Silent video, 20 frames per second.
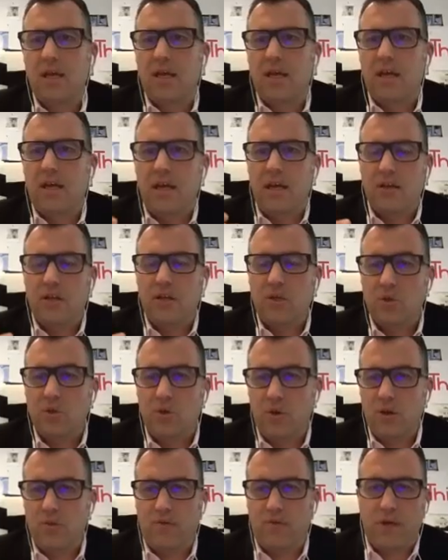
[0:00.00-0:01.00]
user
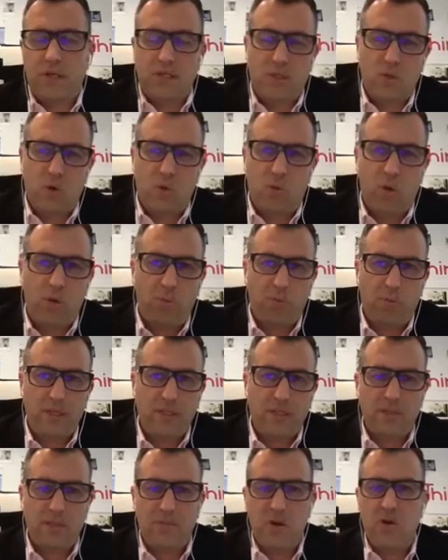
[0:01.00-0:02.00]
interfaces, so workplace
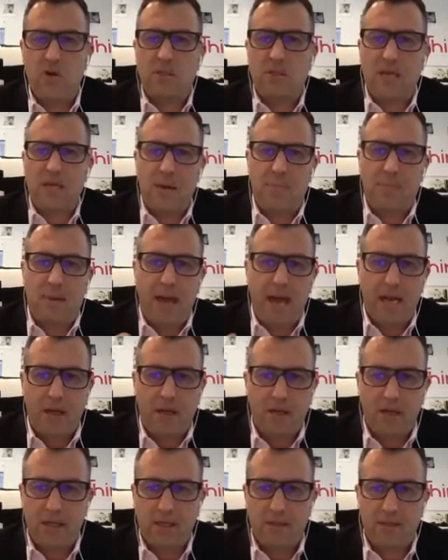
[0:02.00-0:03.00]
experience app,
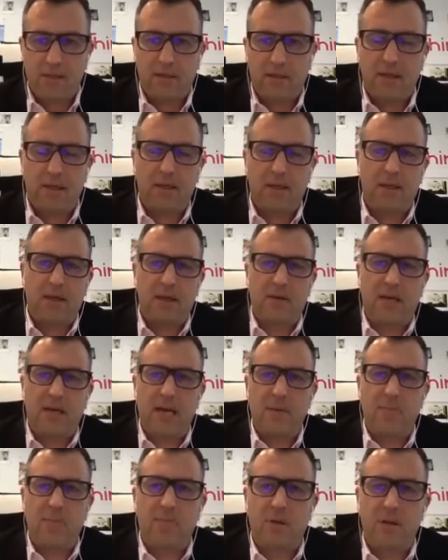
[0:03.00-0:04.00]
analytical
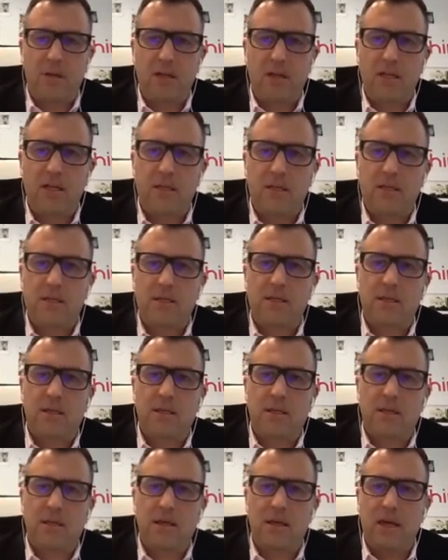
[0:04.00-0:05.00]
capabilities,
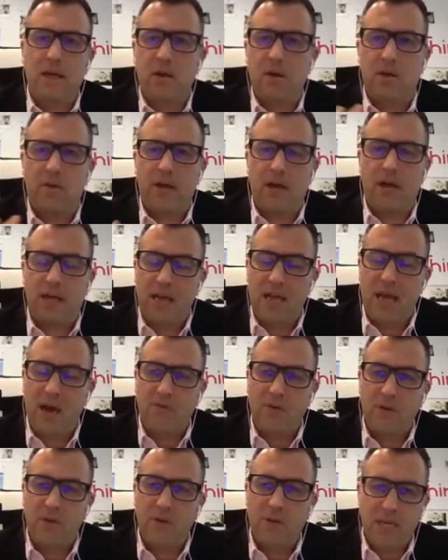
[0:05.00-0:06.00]
and all that. Now, if you're
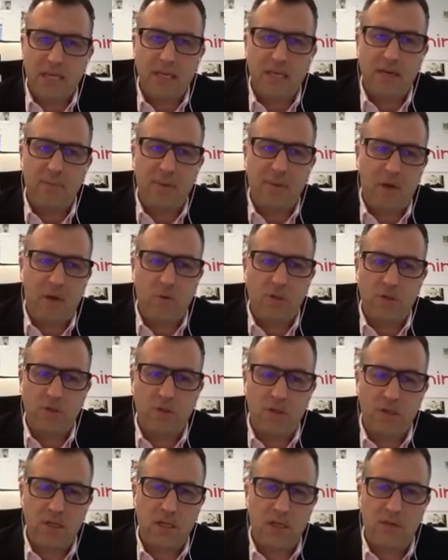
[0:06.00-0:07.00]
thinking about what you
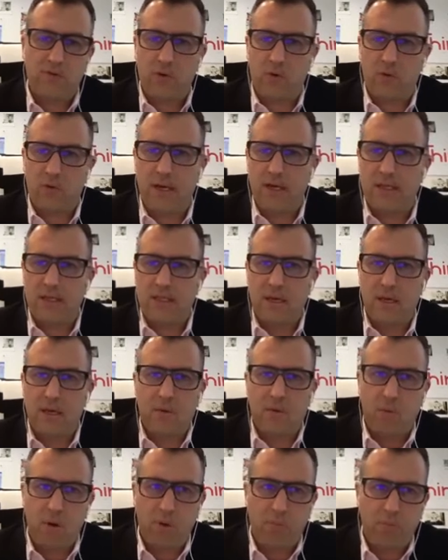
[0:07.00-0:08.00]
need for great
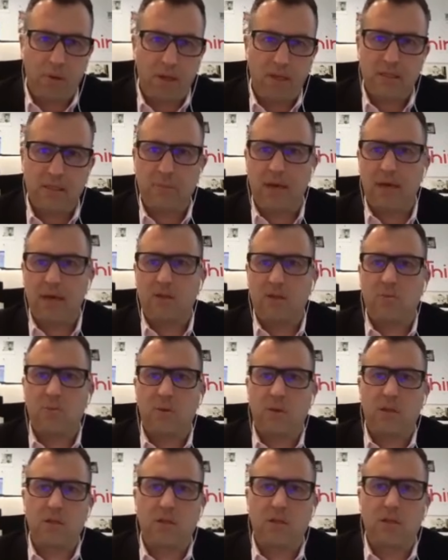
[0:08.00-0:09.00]
workplace
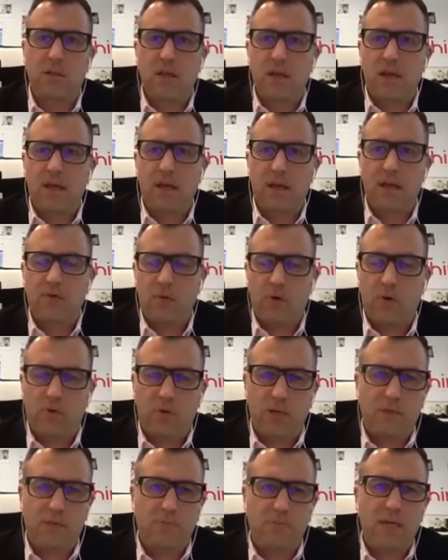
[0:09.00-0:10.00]
management and for great
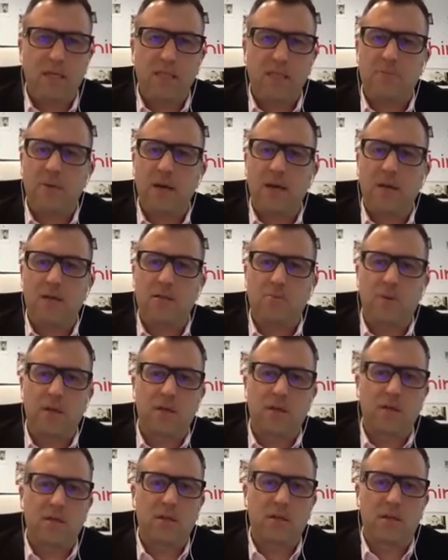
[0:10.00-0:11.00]
space
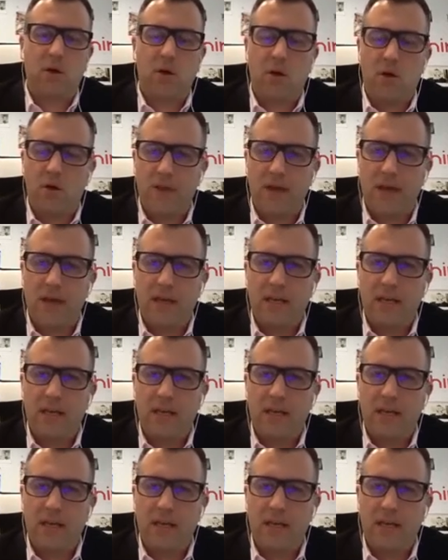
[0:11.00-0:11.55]
management and all that,